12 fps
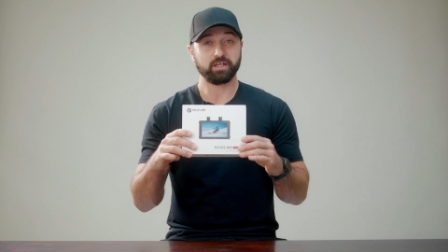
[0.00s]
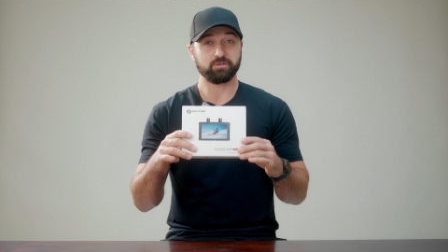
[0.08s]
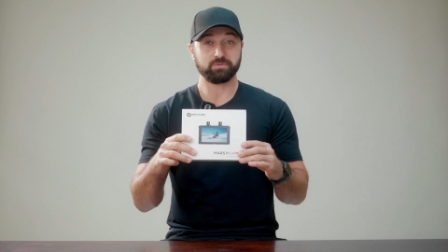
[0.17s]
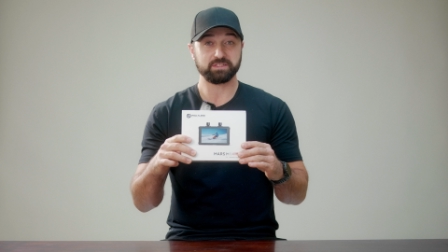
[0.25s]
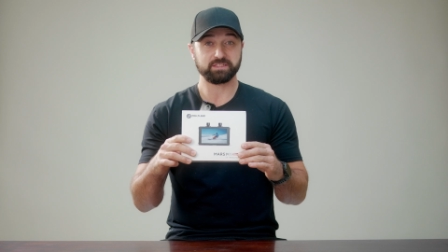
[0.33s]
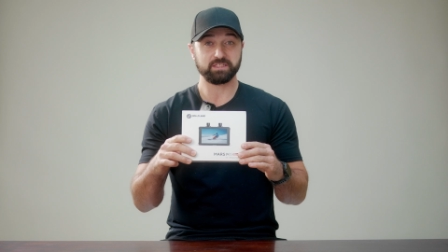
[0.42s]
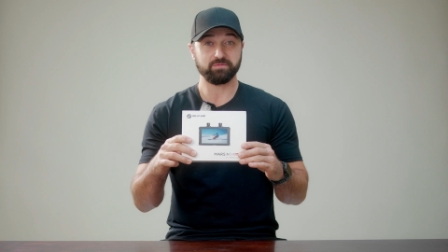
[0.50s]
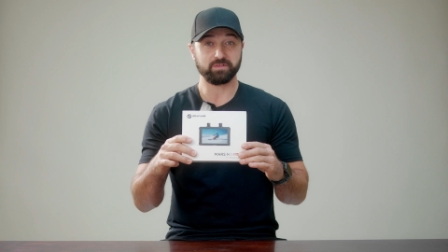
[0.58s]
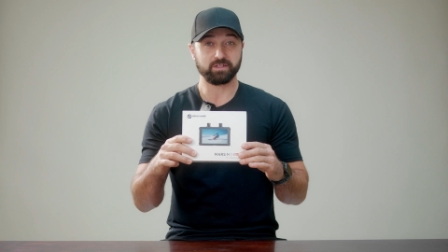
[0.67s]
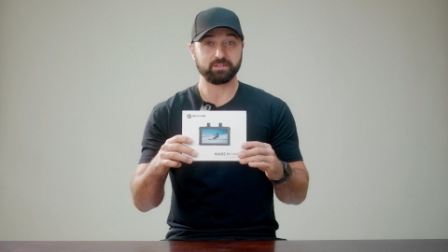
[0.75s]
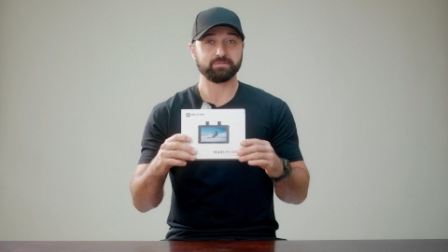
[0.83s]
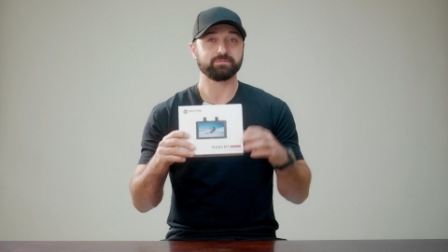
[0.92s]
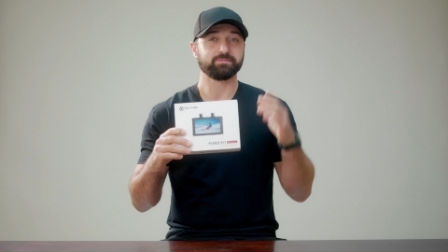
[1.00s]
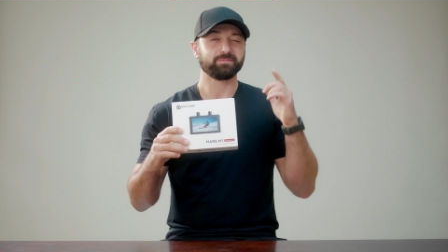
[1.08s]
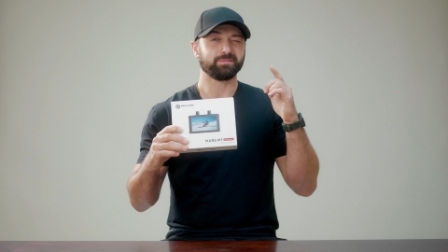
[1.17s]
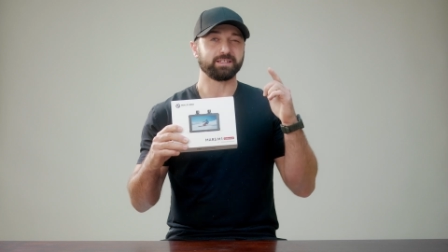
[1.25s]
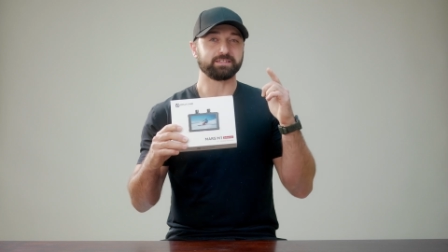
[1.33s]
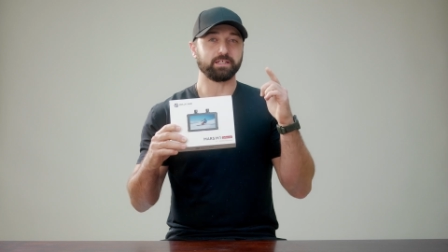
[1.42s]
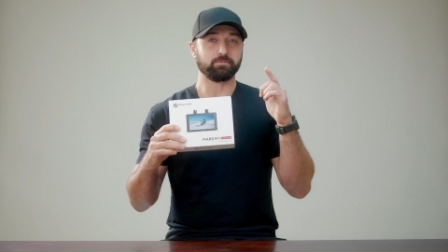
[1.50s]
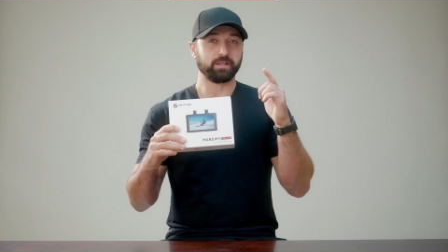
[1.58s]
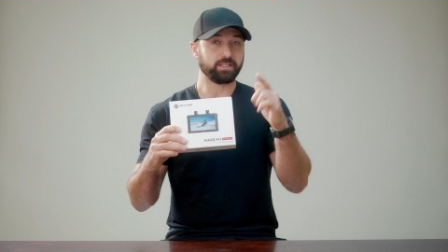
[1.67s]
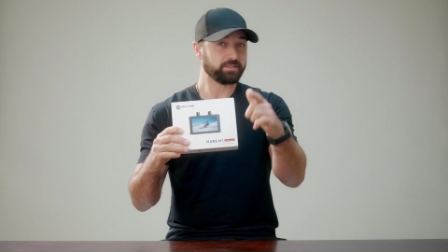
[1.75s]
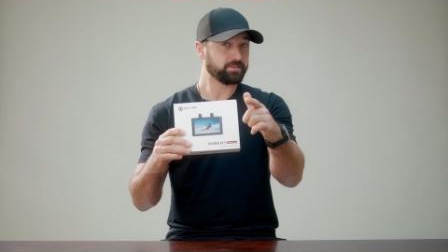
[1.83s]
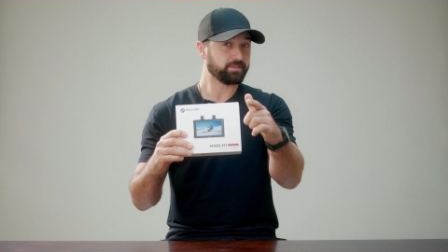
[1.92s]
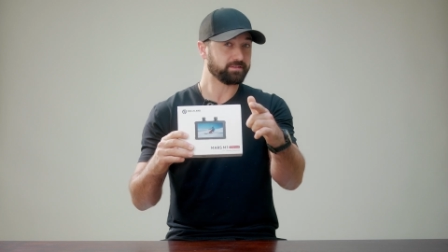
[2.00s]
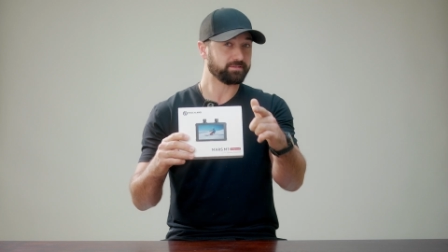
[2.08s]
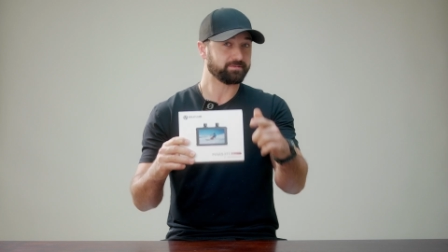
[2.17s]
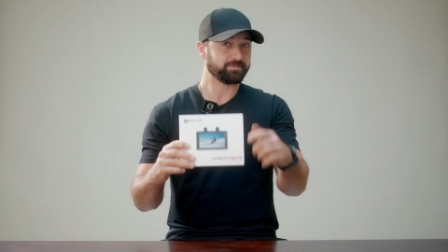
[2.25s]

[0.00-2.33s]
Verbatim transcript: and receiver. Let's get right into it.